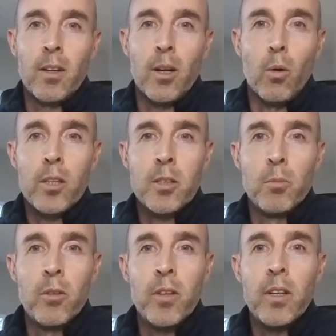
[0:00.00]
go watch a
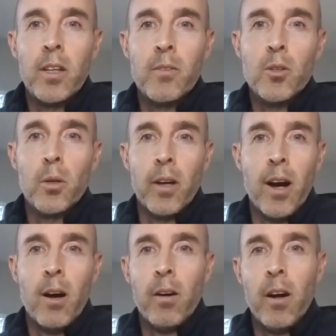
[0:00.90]
movie, gives you an
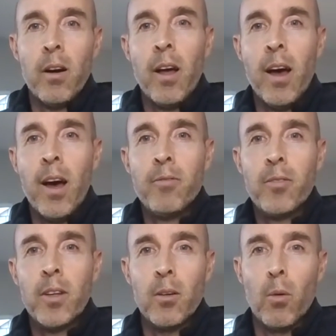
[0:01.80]
hour and a half
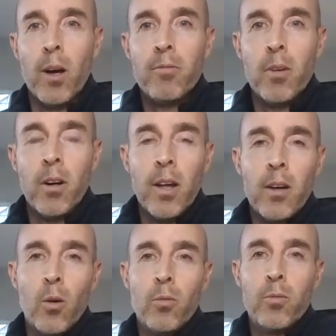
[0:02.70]
kind of away from all
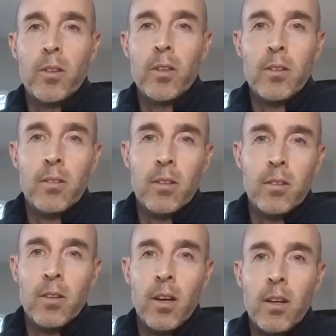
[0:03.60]
that. Hopefully it's
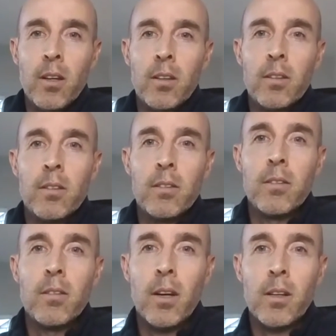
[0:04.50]
entertaining and
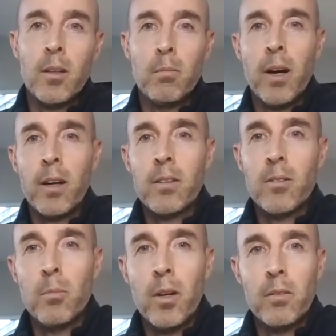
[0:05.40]
you kind of come back
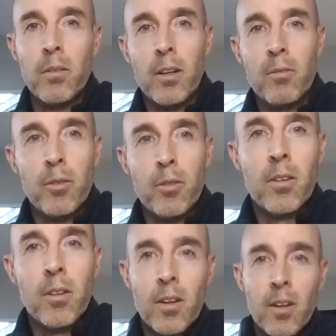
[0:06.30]
somewhat ready for
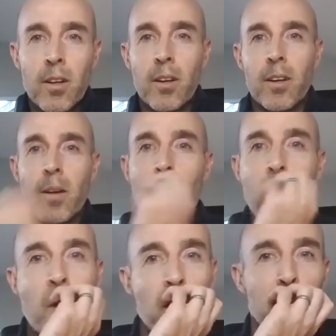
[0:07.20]

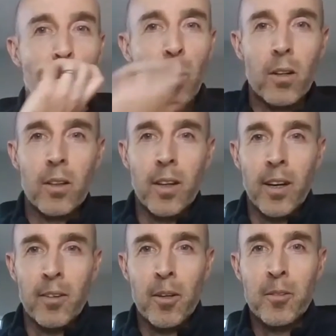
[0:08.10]
the world
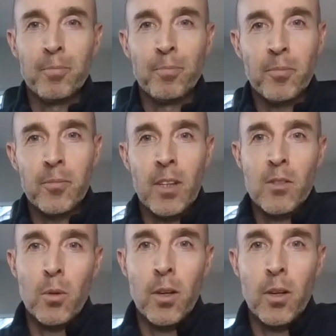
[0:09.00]
again. Right? That's why